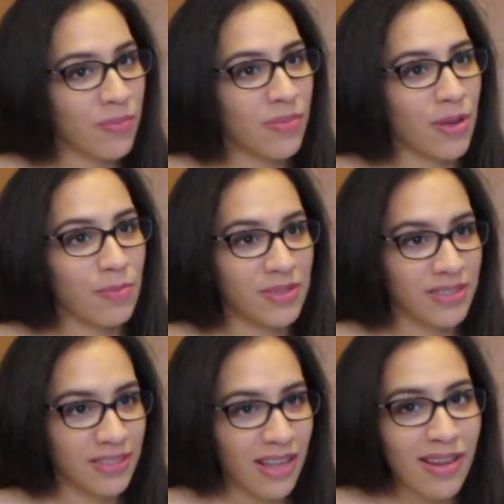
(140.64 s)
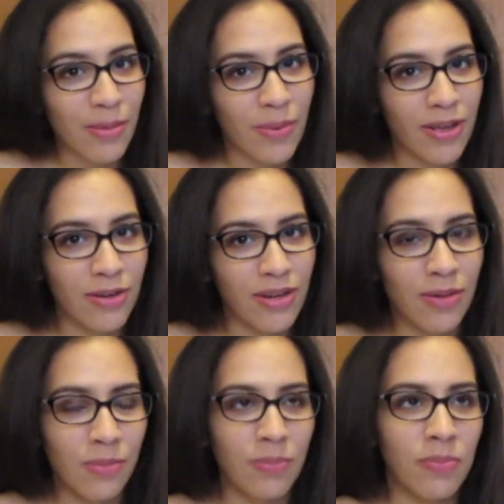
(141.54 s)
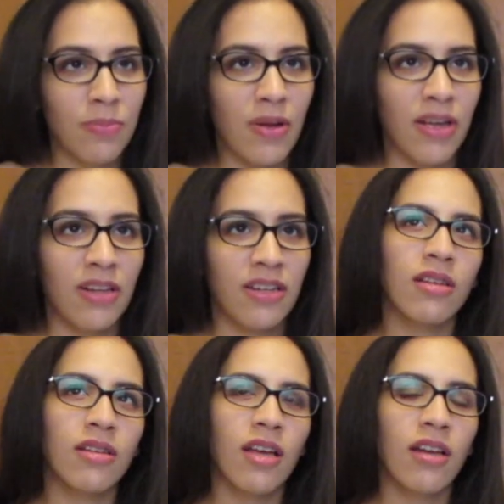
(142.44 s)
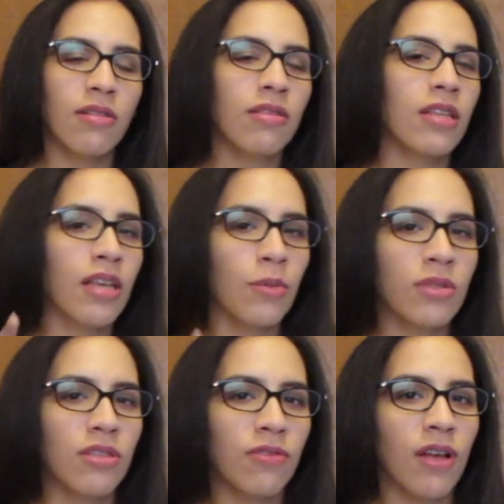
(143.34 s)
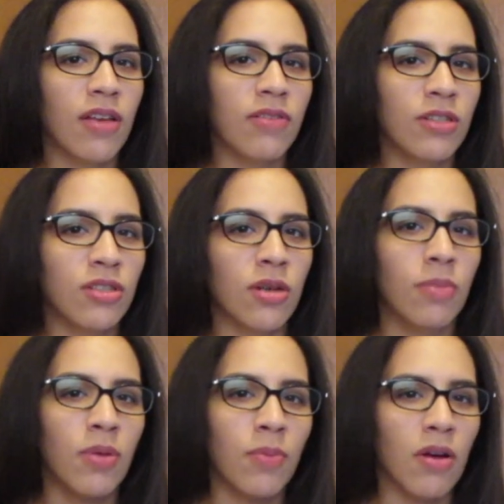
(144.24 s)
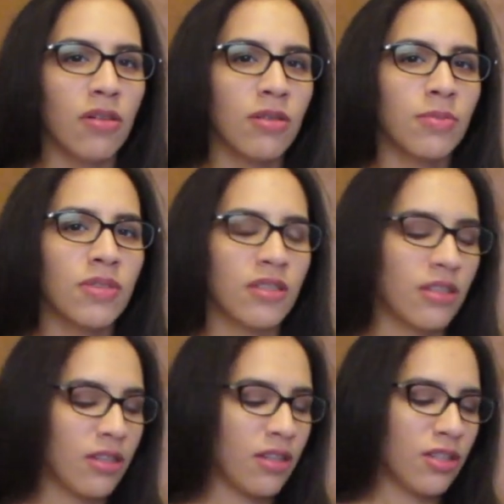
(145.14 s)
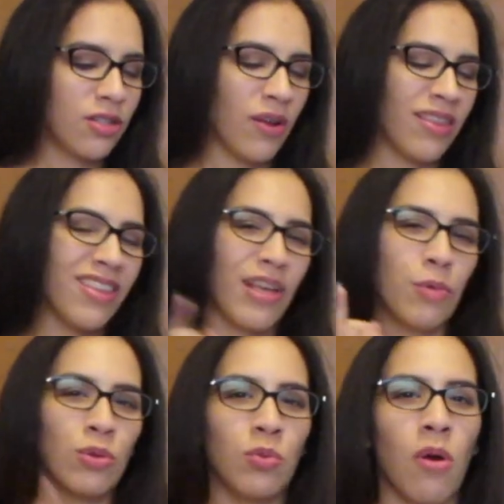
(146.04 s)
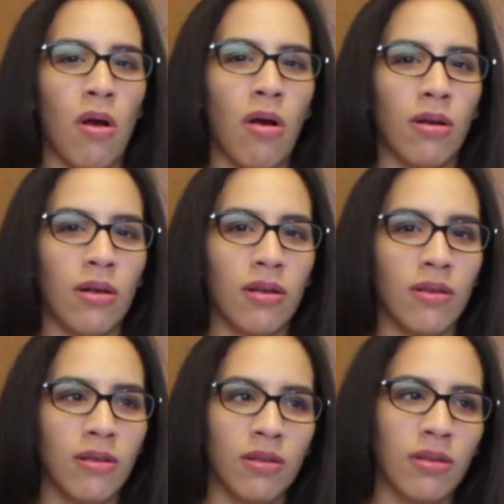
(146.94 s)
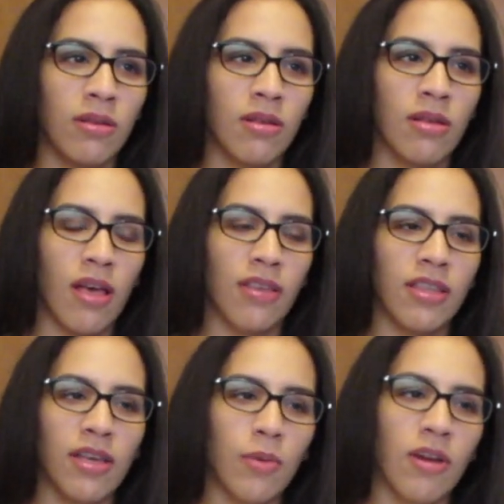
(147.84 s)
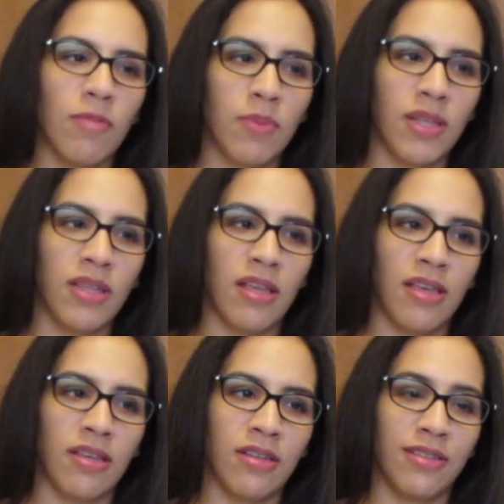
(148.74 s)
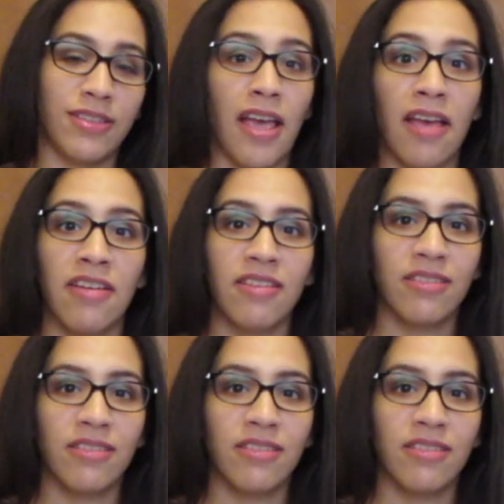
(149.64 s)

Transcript: upset about it, but I don't think I would survive in a zombie apocalypse. So I think that was wrong. I think I would have been like dead.